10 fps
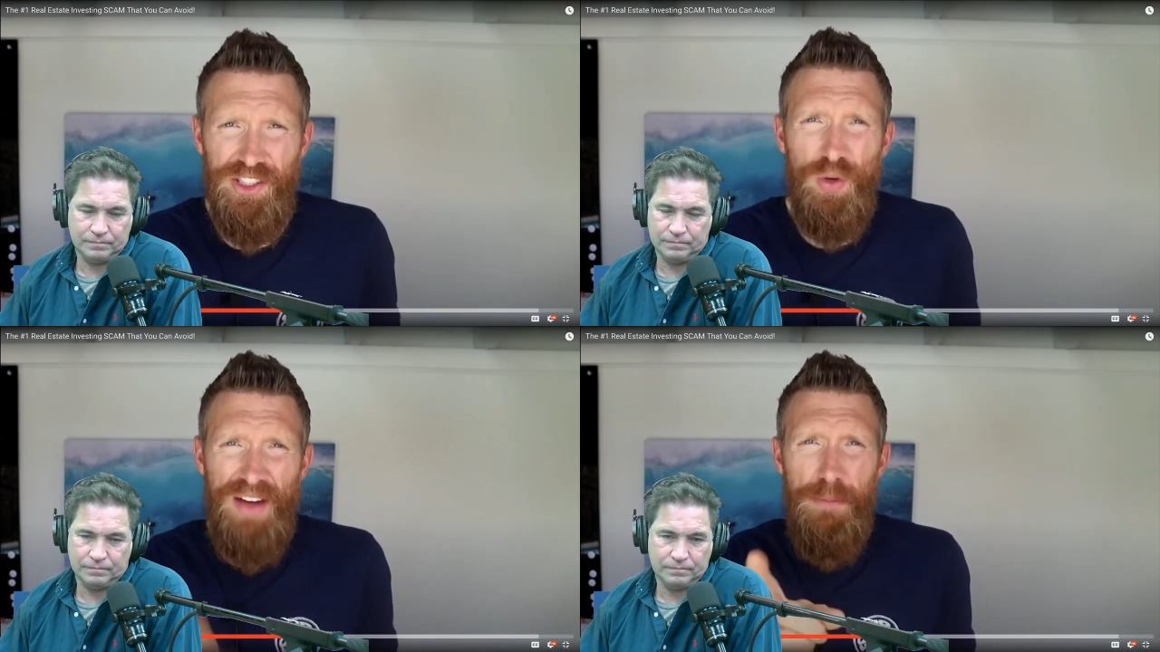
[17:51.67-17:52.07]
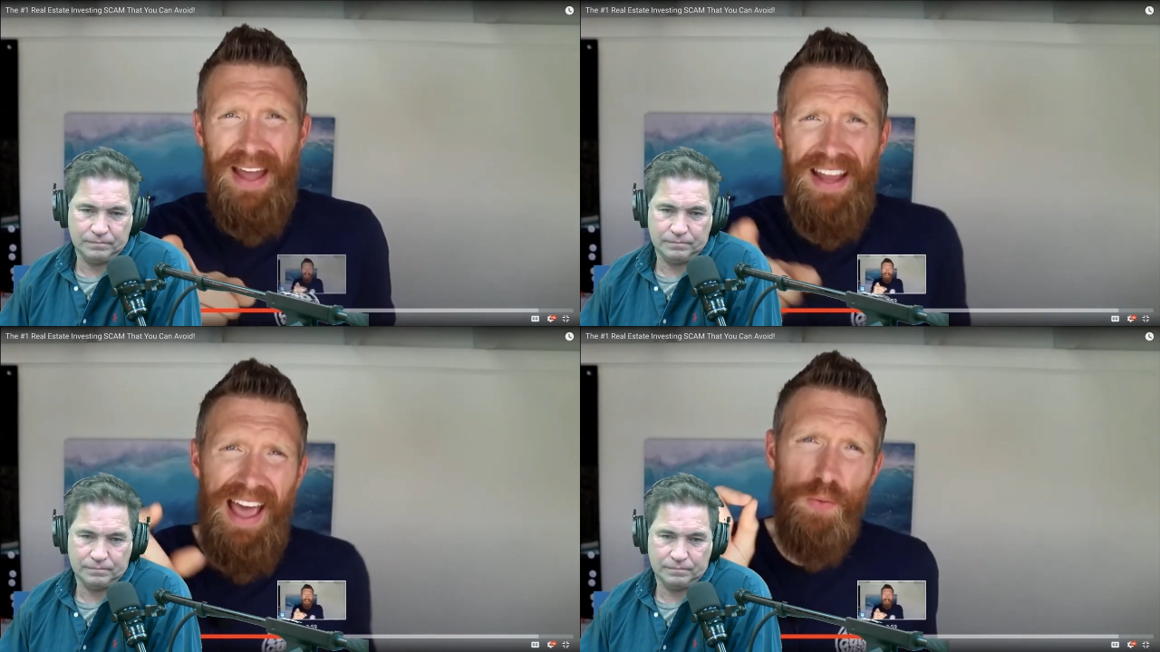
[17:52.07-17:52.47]
Speaker 1: so grab
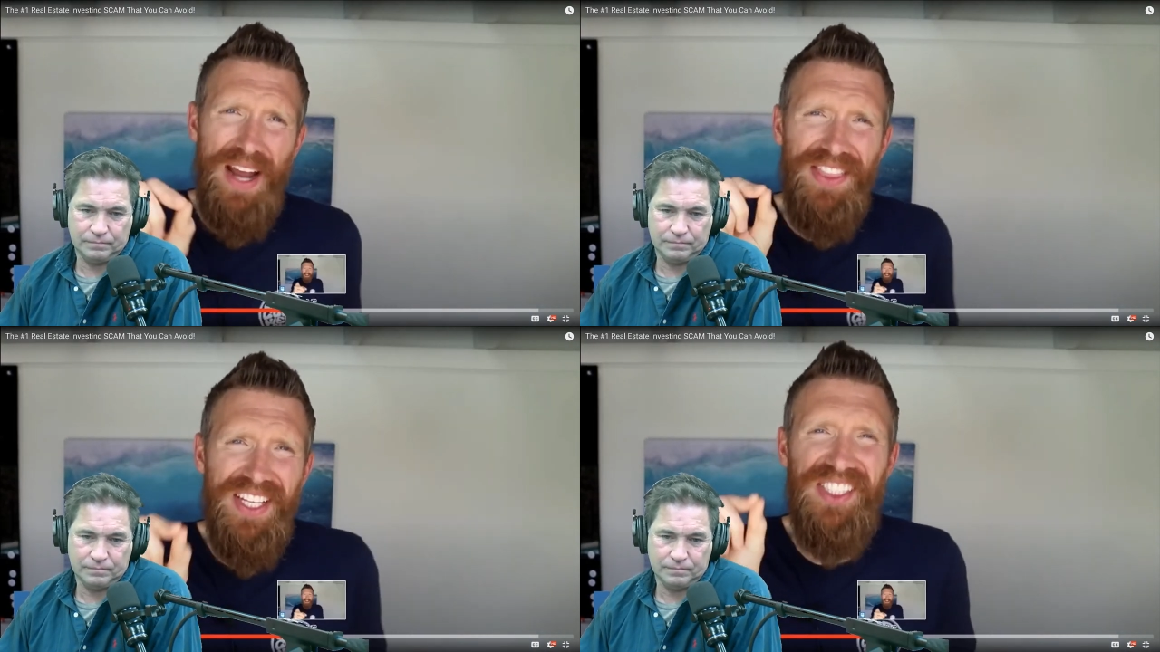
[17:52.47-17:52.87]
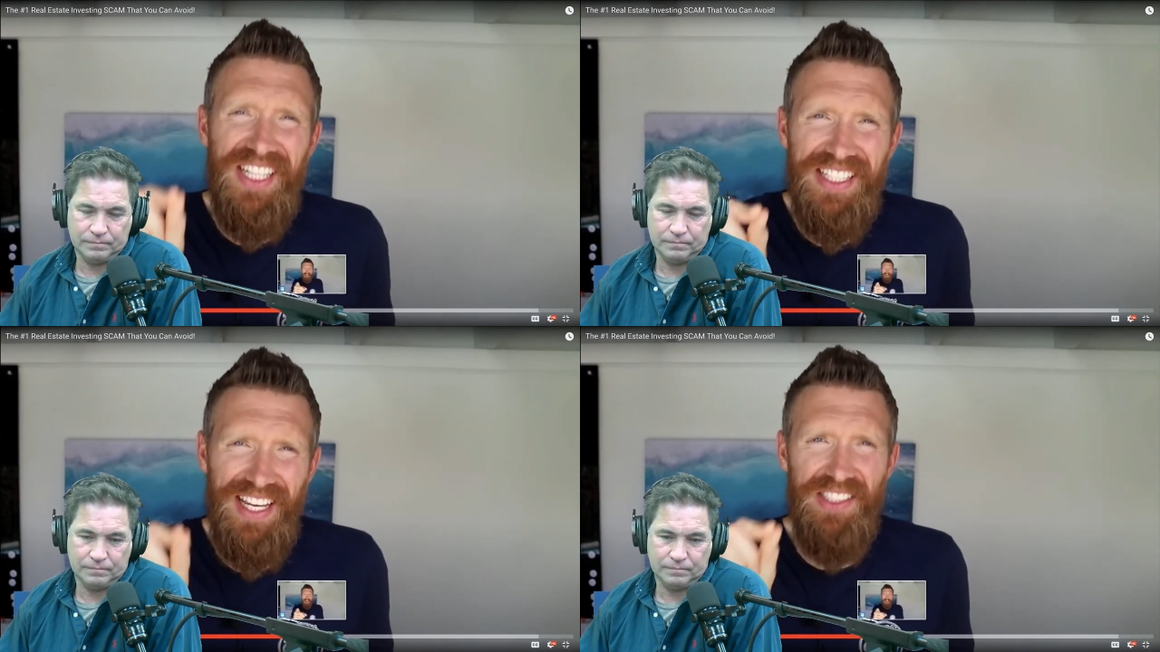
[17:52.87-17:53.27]
a pen and write these
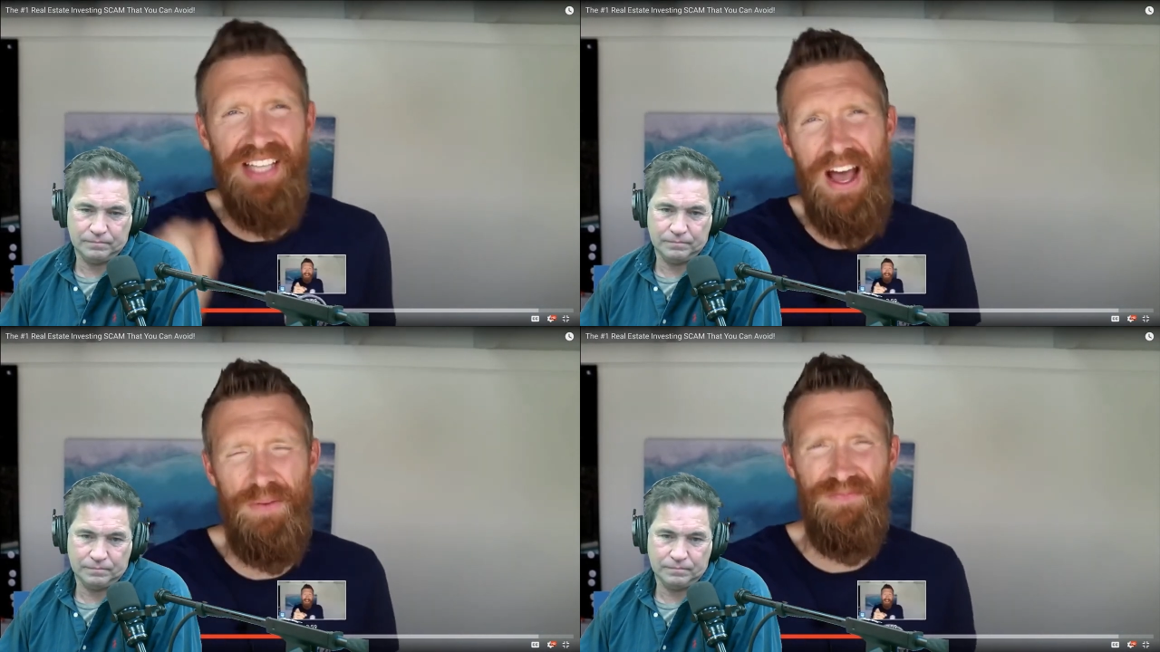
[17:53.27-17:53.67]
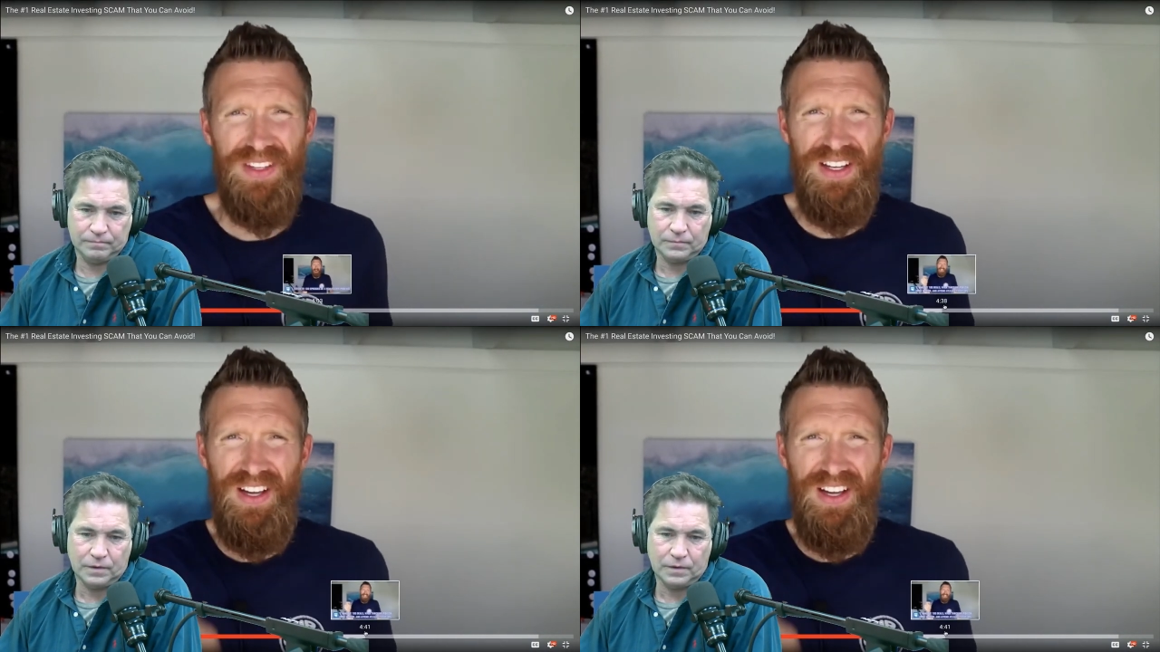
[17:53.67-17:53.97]
six things down.